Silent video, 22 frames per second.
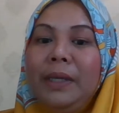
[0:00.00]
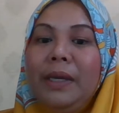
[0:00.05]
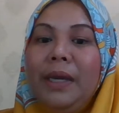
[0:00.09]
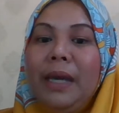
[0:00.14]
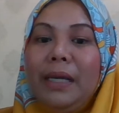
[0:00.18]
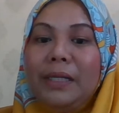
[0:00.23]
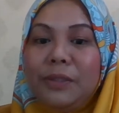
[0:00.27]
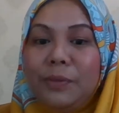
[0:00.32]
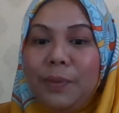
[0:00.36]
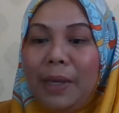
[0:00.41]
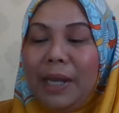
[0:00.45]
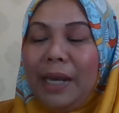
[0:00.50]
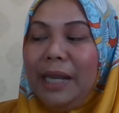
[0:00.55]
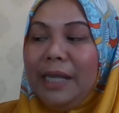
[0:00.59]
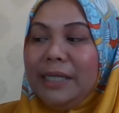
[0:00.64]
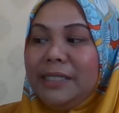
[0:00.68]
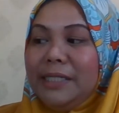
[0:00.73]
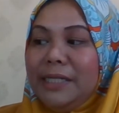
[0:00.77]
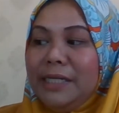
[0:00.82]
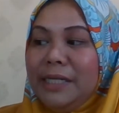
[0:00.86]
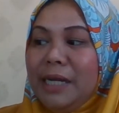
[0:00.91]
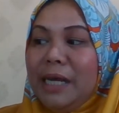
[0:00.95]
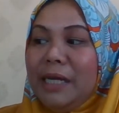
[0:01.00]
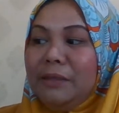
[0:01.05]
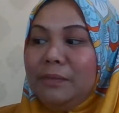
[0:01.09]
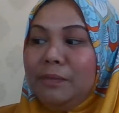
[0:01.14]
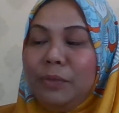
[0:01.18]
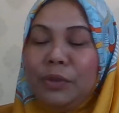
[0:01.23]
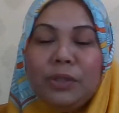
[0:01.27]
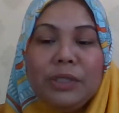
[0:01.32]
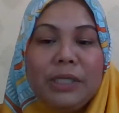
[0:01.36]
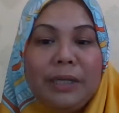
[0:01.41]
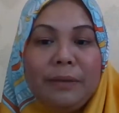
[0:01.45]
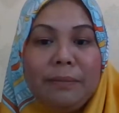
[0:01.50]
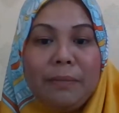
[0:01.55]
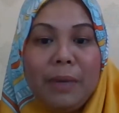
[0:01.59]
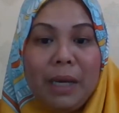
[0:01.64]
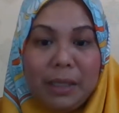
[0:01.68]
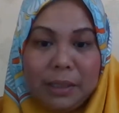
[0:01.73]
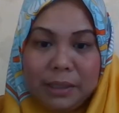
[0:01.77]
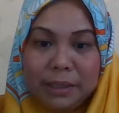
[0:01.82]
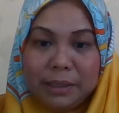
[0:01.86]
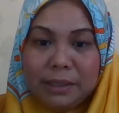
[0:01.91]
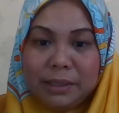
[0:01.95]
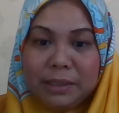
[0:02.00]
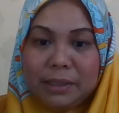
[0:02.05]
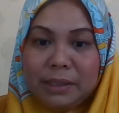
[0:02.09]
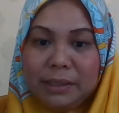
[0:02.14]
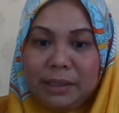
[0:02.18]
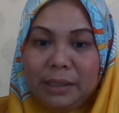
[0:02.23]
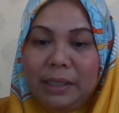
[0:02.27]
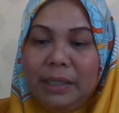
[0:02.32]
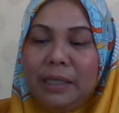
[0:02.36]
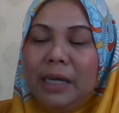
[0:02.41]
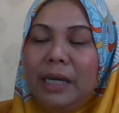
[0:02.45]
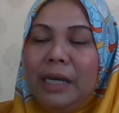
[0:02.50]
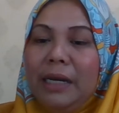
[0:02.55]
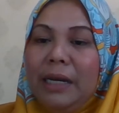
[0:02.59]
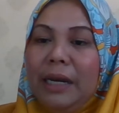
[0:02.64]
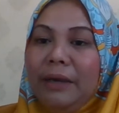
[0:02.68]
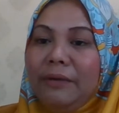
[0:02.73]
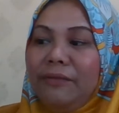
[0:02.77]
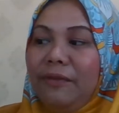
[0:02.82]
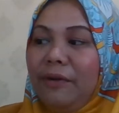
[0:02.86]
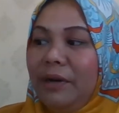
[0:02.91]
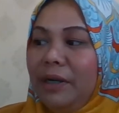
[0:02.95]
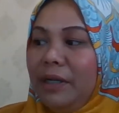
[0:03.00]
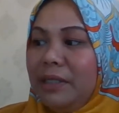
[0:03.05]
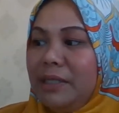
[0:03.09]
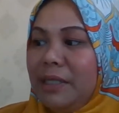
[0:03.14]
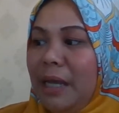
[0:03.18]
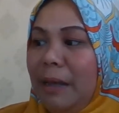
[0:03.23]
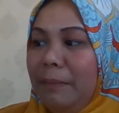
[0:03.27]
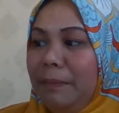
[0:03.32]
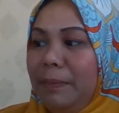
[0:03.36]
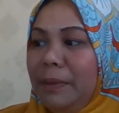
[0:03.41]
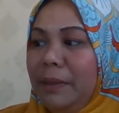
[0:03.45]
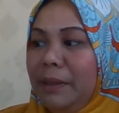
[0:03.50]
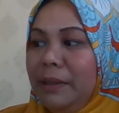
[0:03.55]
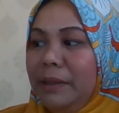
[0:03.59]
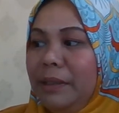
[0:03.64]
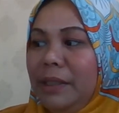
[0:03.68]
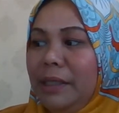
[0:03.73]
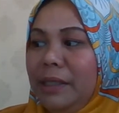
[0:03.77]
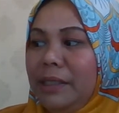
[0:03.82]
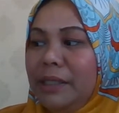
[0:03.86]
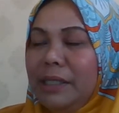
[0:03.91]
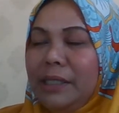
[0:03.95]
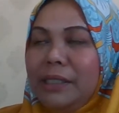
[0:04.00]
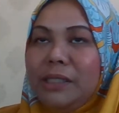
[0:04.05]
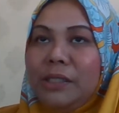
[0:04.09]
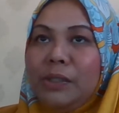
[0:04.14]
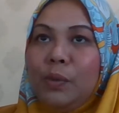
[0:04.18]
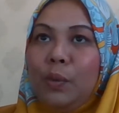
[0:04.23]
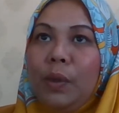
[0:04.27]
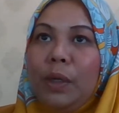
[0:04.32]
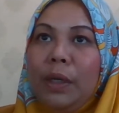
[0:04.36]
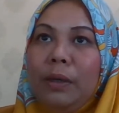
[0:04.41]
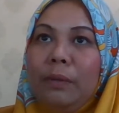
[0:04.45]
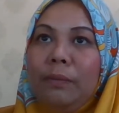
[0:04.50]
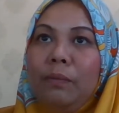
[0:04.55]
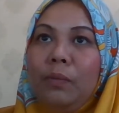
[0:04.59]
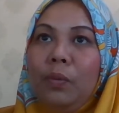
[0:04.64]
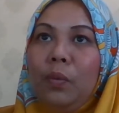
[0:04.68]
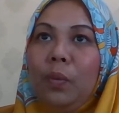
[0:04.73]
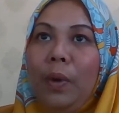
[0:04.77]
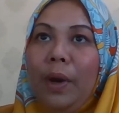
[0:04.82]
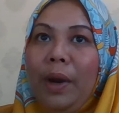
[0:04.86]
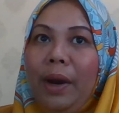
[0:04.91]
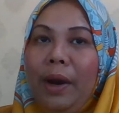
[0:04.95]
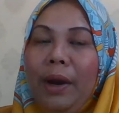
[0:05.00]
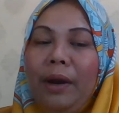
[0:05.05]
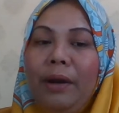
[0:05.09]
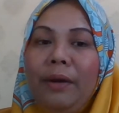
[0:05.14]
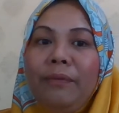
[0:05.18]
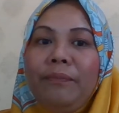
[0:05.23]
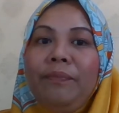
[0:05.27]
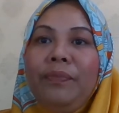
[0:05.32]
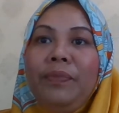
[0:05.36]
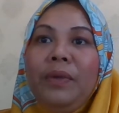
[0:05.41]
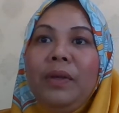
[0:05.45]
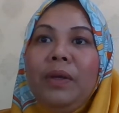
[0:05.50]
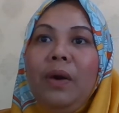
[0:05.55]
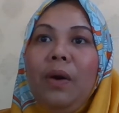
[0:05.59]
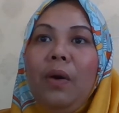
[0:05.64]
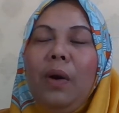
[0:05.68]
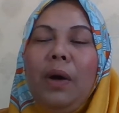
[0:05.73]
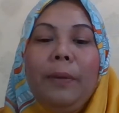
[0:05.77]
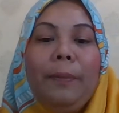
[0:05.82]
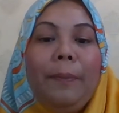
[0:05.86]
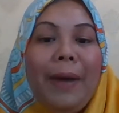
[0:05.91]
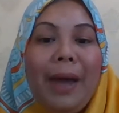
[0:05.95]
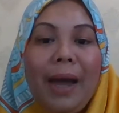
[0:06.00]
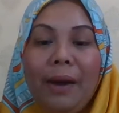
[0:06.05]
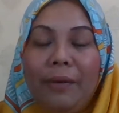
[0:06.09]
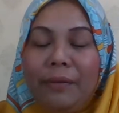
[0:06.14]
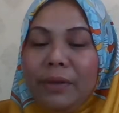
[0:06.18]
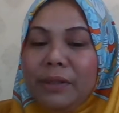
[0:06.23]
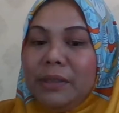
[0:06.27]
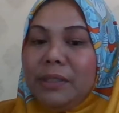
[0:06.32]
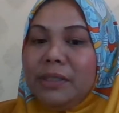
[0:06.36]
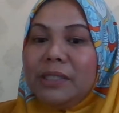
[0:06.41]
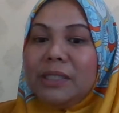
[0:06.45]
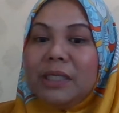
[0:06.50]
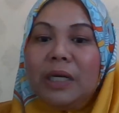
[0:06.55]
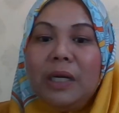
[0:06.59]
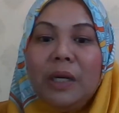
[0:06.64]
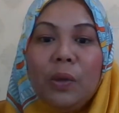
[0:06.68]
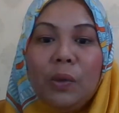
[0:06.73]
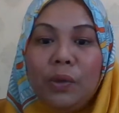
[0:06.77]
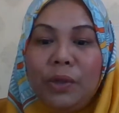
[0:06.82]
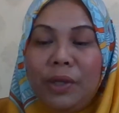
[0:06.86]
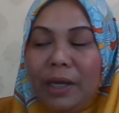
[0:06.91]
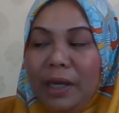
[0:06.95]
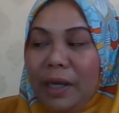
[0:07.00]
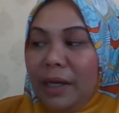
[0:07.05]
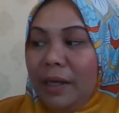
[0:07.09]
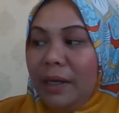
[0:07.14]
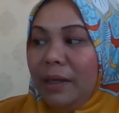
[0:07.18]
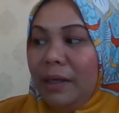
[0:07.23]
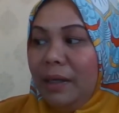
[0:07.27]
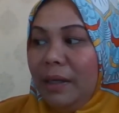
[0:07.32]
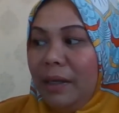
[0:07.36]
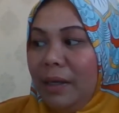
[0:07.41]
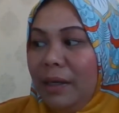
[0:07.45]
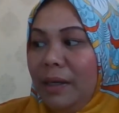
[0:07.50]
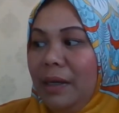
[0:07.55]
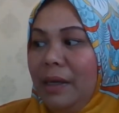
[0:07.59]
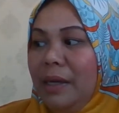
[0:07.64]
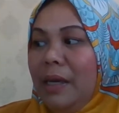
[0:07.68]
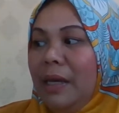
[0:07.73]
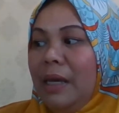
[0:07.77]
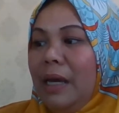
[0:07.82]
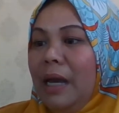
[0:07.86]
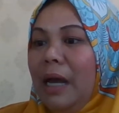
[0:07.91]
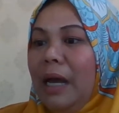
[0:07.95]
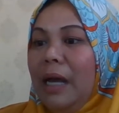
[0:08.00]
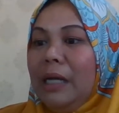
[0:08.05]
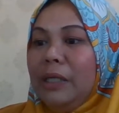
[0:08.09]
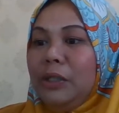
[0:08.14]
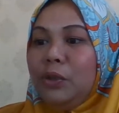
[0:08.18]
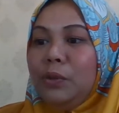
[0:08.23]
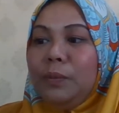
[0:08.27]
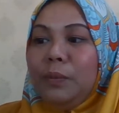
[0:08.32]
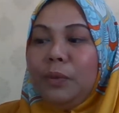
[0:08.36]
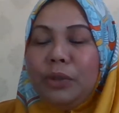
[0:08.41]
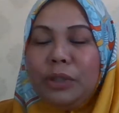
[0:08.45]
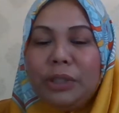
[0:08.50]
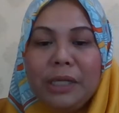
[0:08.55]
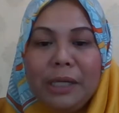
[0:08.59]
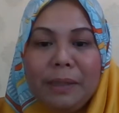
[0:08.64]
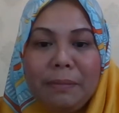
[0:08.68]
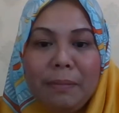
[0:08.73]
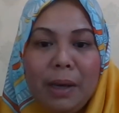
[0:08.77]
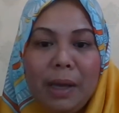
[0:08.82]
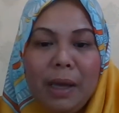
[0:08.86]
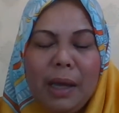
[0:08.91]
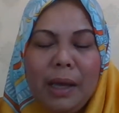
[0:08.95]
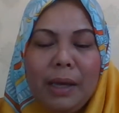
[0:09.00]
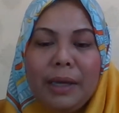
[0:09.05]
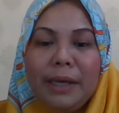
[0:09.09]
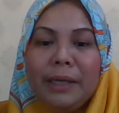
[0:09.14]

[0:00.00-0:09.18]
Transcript: as well as the non-Muslim markets. Like for example, the swimwear or apparels, clothing, to Muslimah